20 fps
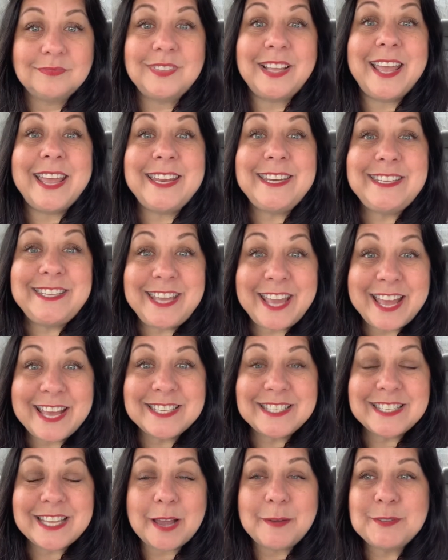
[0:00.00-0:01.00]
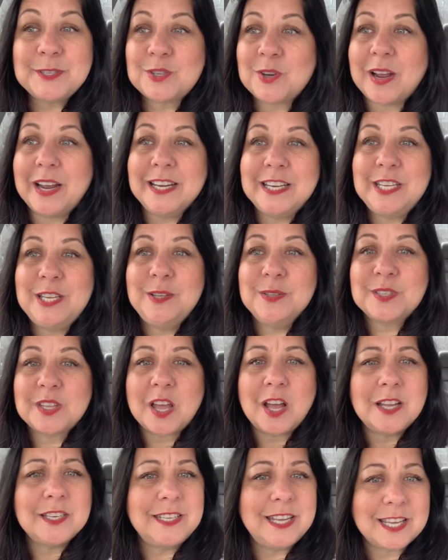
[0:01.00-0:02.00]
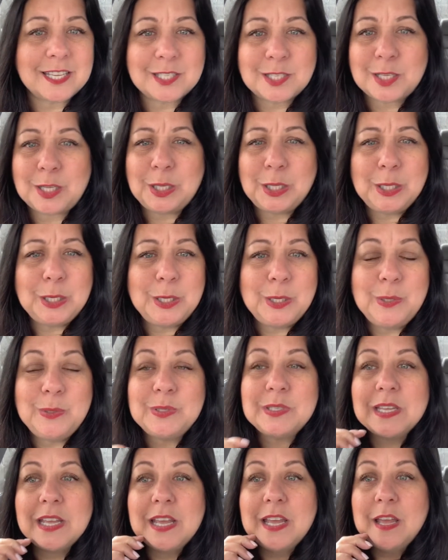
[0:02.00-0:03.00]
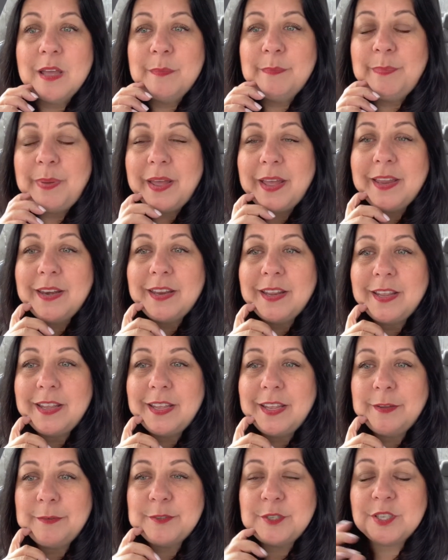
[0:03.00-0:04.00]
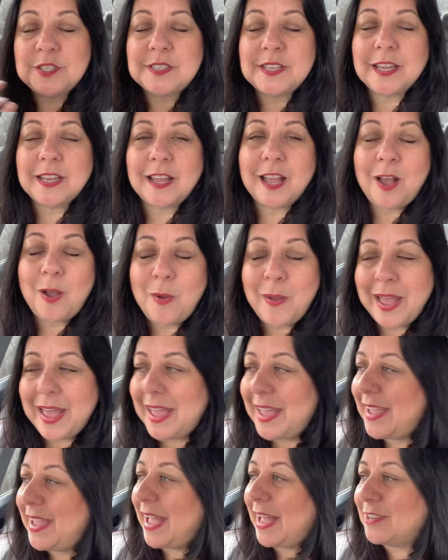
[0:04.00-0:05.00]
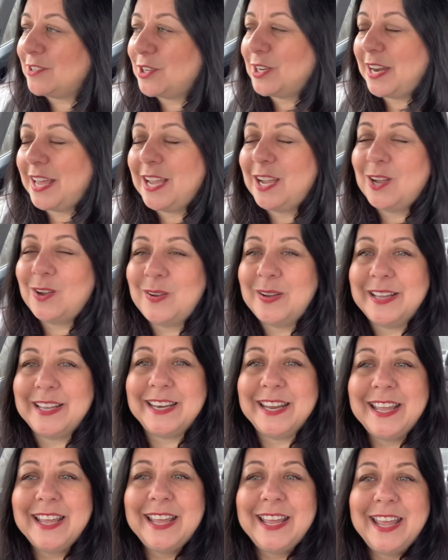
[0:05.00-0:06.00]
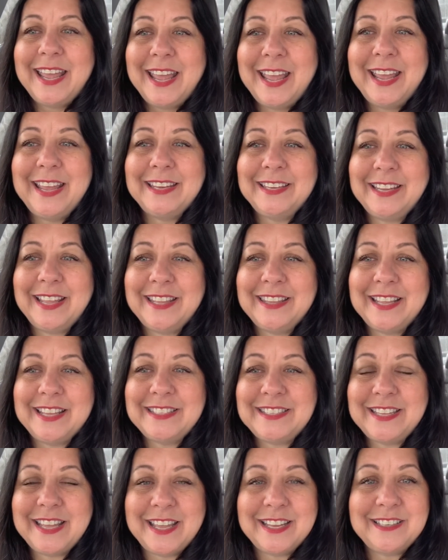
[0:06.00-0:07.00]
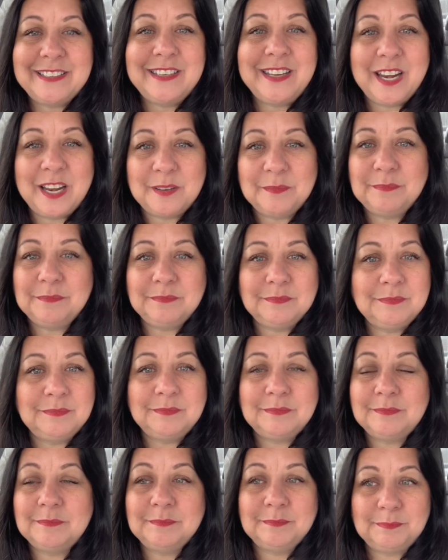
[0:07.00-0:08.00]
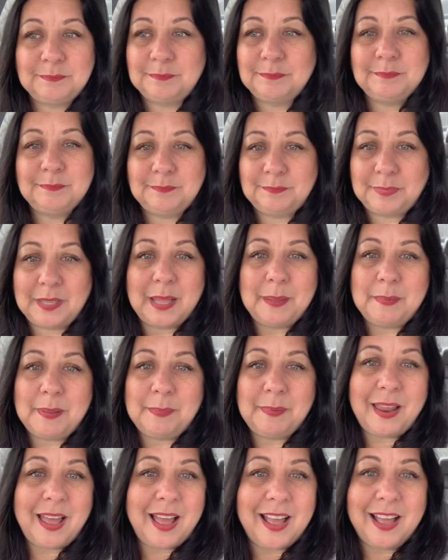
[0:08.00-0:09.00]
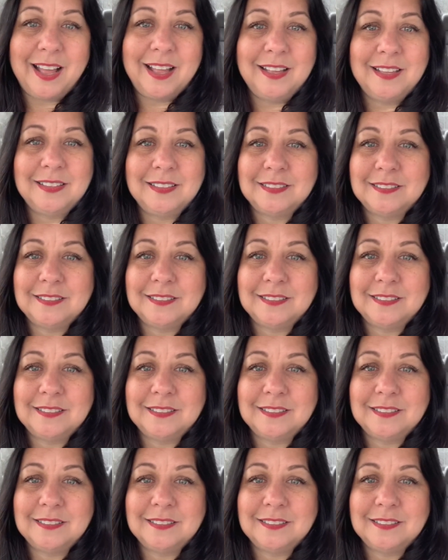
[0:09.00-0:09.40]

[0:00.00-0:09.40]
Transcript: And yes, I was trying to use context clues, but it was just like, oh hey, how's your day going? And then they said, you know, blah blah blah,